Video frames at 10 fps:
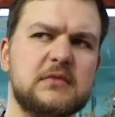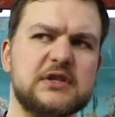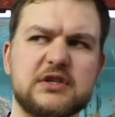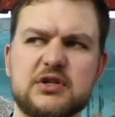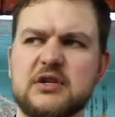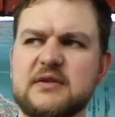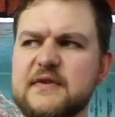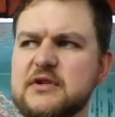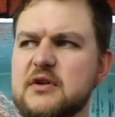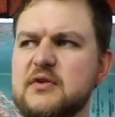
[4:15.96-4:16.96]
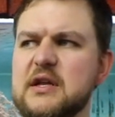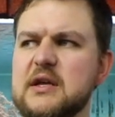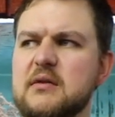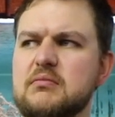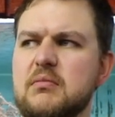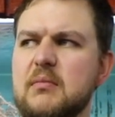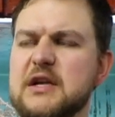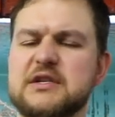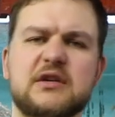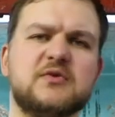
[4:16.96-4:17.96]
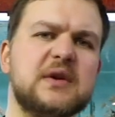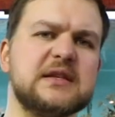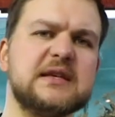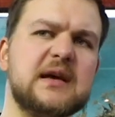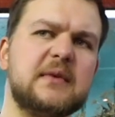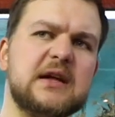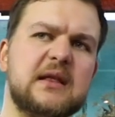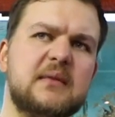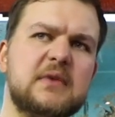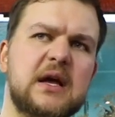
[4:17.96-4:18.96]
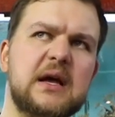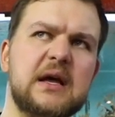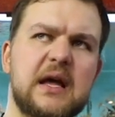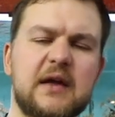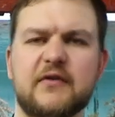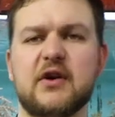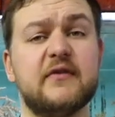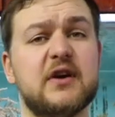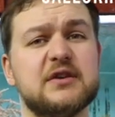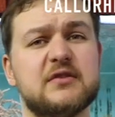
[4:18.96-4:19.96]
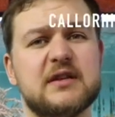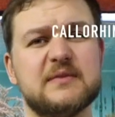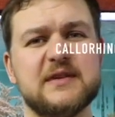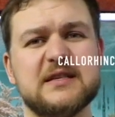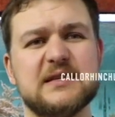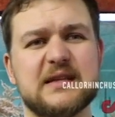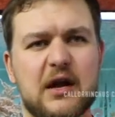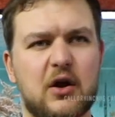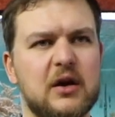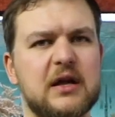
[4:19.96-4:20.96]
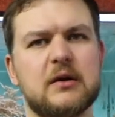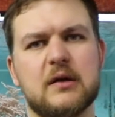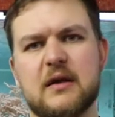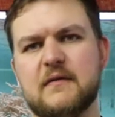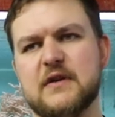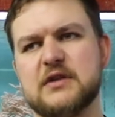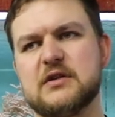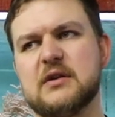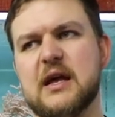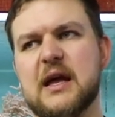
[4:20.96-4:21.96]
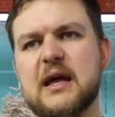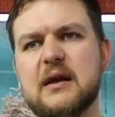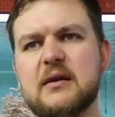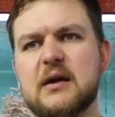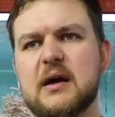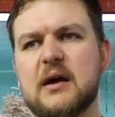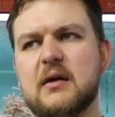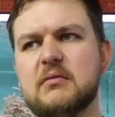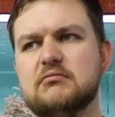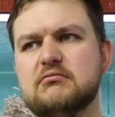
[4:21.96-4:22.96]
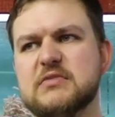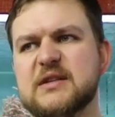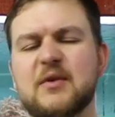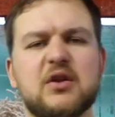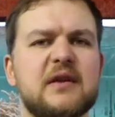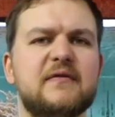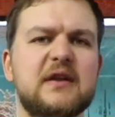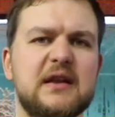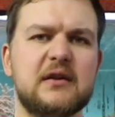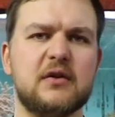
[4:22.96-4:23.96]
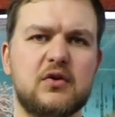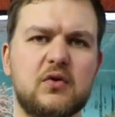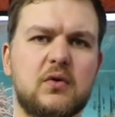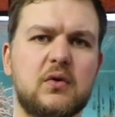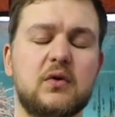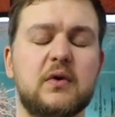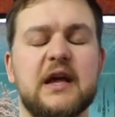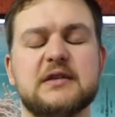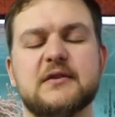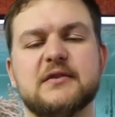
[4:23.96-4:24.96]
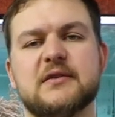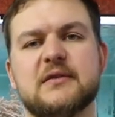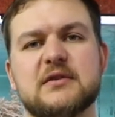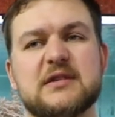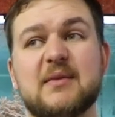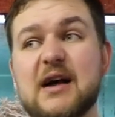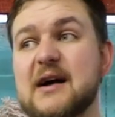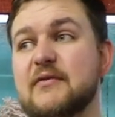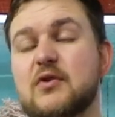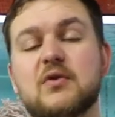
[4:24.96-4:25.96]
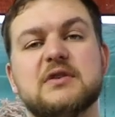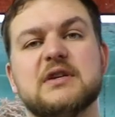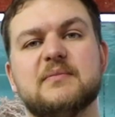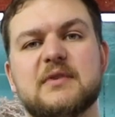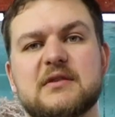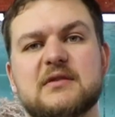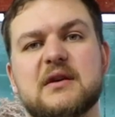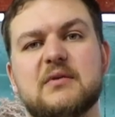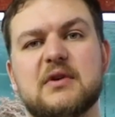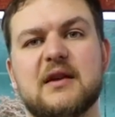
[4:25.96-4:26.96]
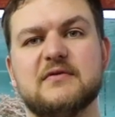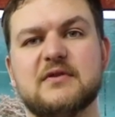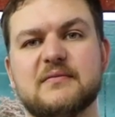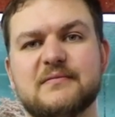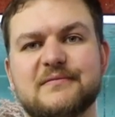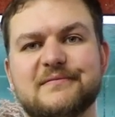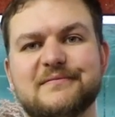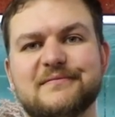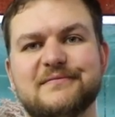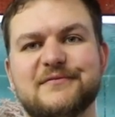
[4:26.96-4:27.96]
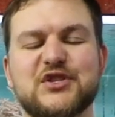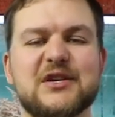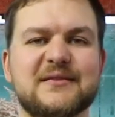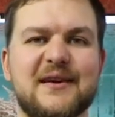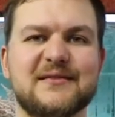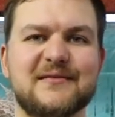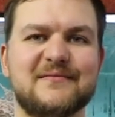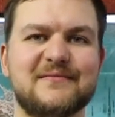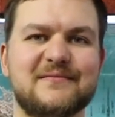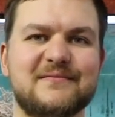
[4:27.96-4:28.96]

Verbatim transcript: Saint Joseph, there's not really much else we can say about them. A very, very interesting species, iconic looking fish, and uh, something you definitely need on your, your catch list. Something I haven't caught yet, but uh, would love to. Cheers, guys.